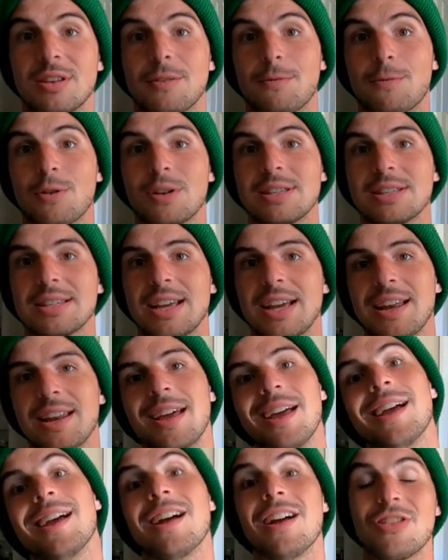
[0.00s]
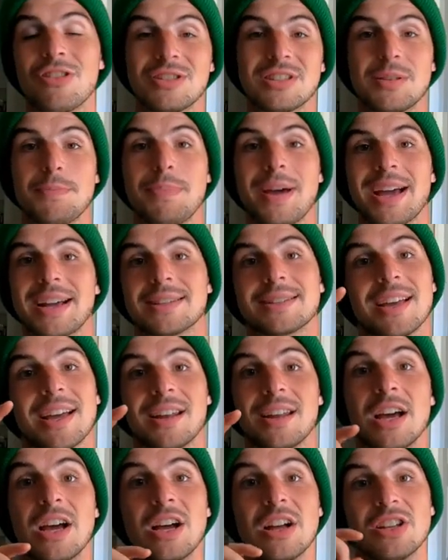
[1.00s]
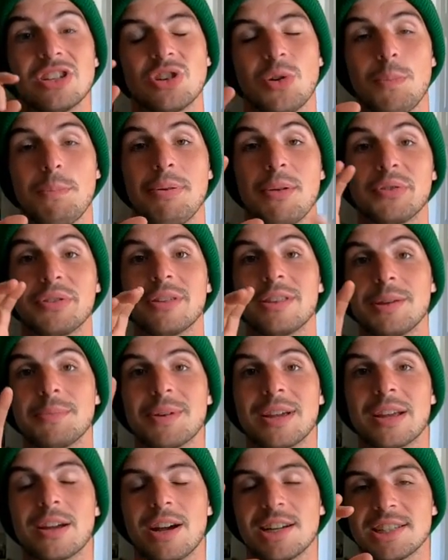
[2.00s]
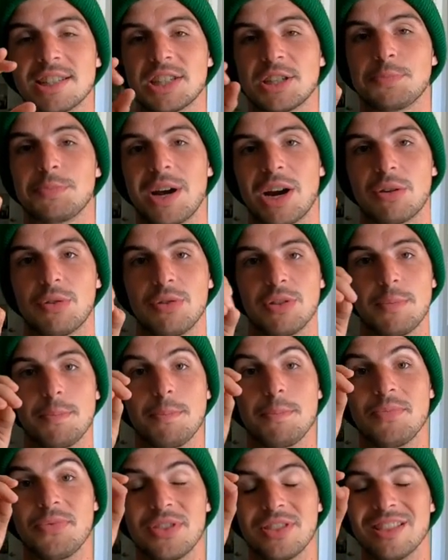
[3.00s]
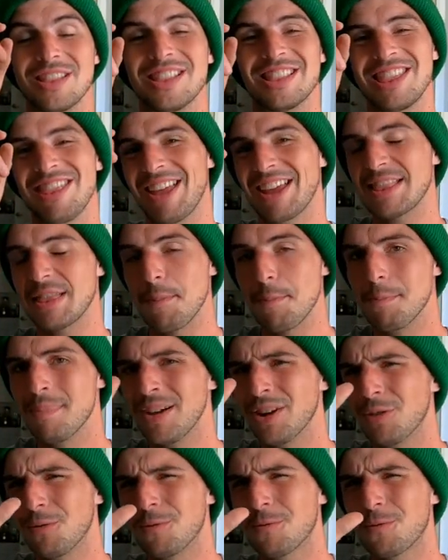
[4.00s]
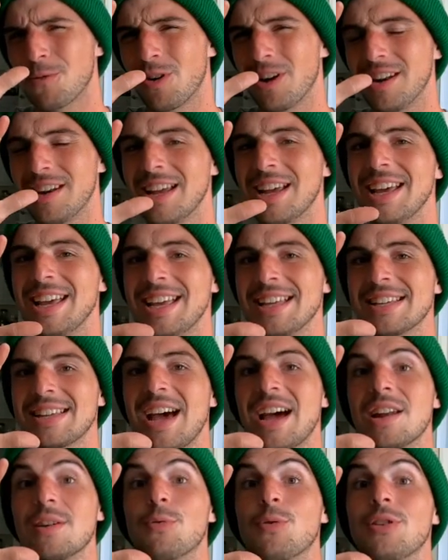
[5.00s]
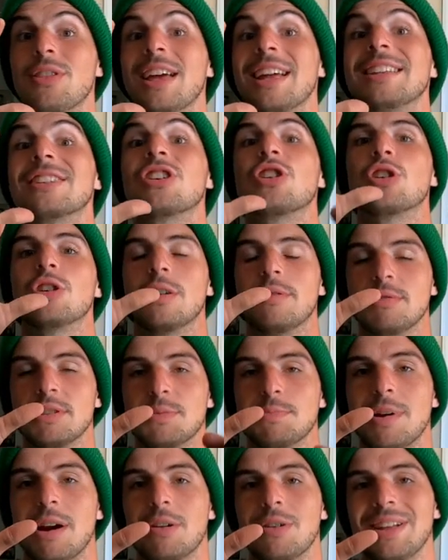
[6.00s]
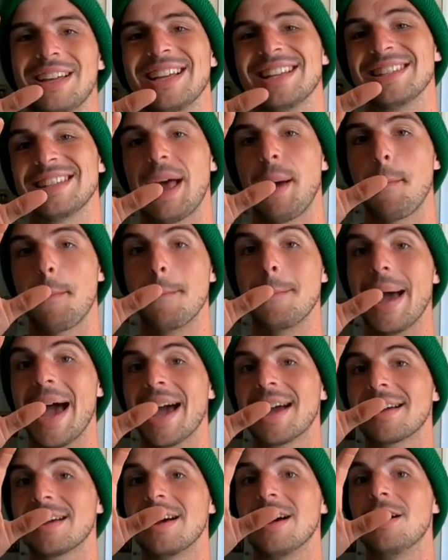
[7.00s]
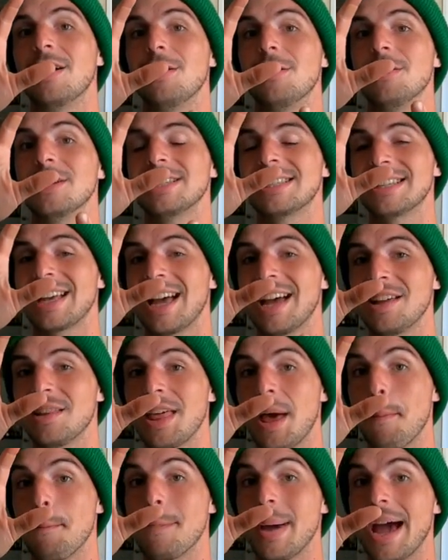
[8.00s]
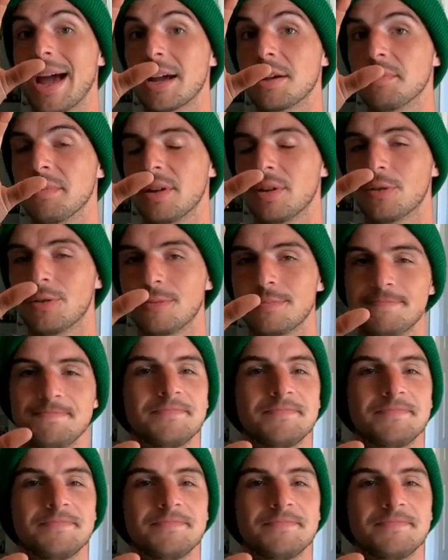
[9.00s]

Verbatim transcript: front side, there's the backside. So both of them can cause a spiral. The like the middle front is kind of where that turnover spiral is. That back side, that back middle,